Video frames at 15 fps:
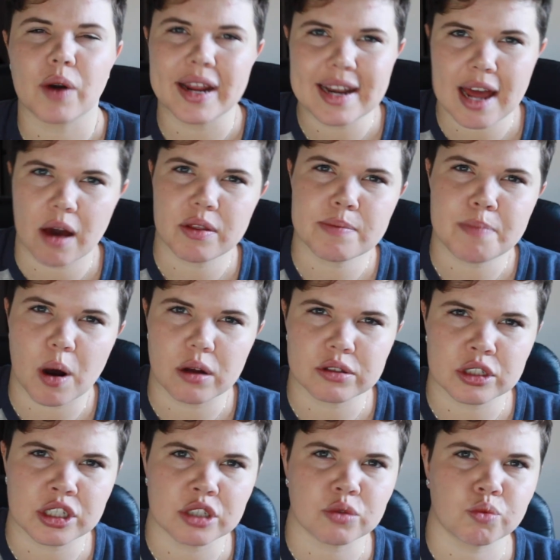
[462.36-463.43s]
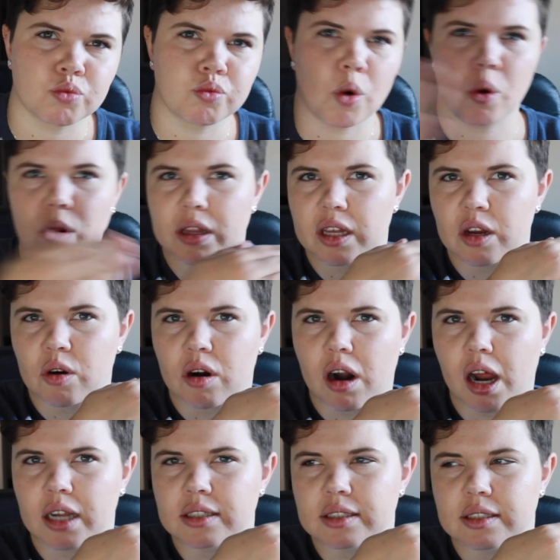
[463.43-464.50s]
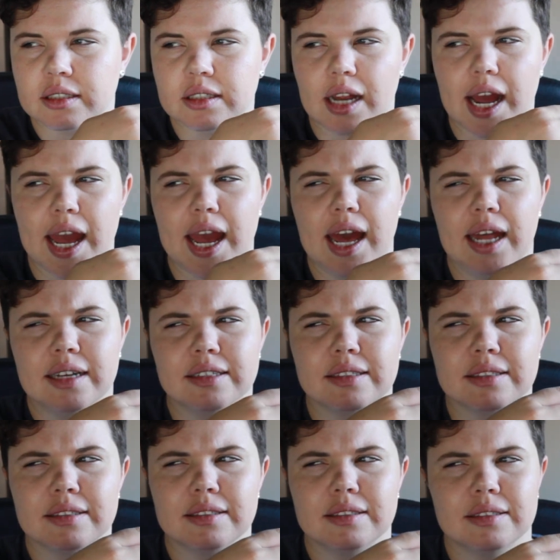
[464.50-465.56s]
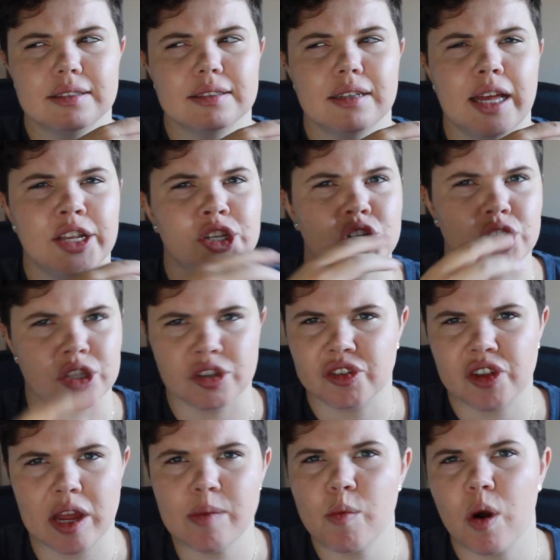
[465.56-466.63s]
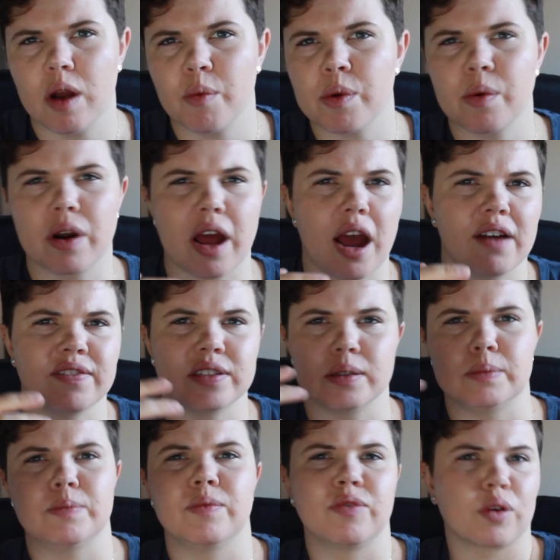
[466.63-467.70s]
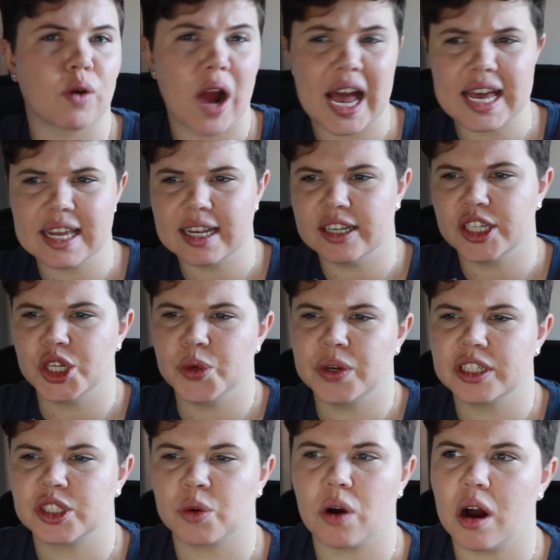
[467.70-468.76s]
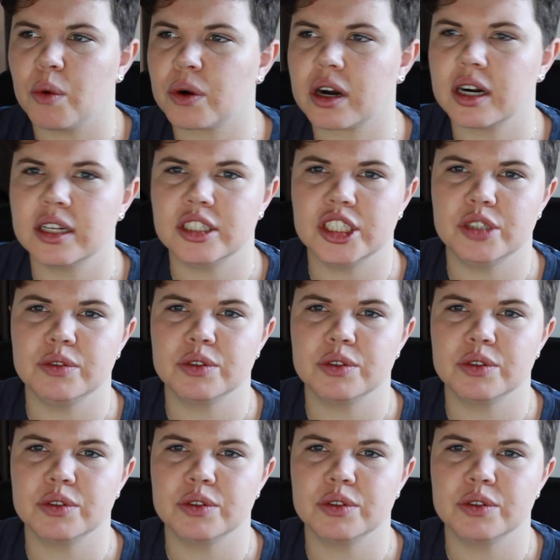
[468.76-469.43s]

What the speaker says: right now the balls are just rolling across and it's just the same one. We want to have some variety to it. So all we're going to do